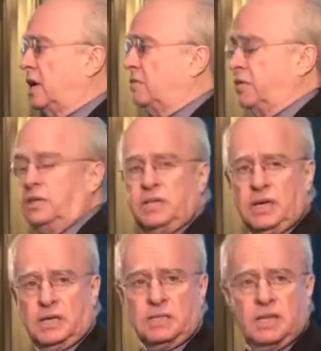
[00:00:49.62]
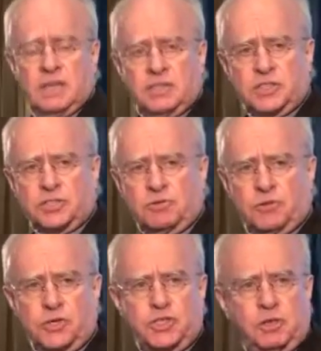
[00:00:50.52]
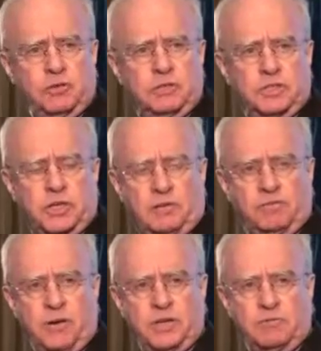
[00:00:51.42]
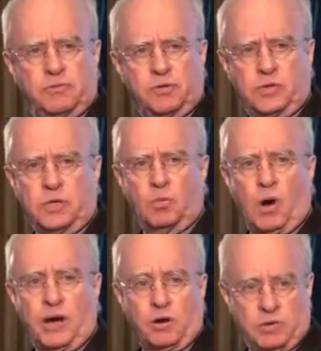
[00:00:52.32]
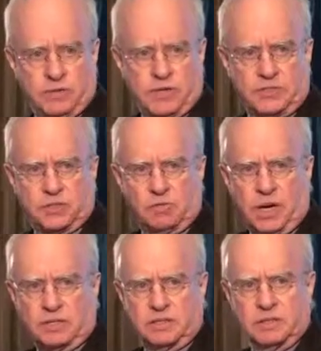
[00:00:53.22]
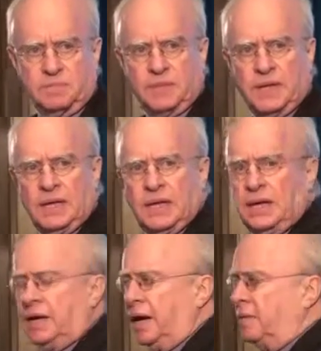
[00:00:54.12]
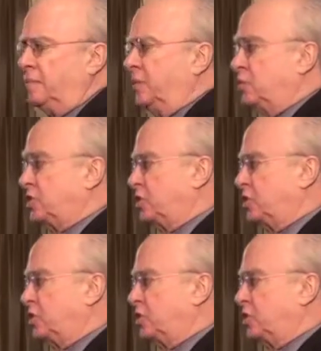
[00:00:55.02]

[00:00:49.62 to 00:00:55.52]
And I think, Ian, this is the first year that's got funding for the YRE, if that's correct, which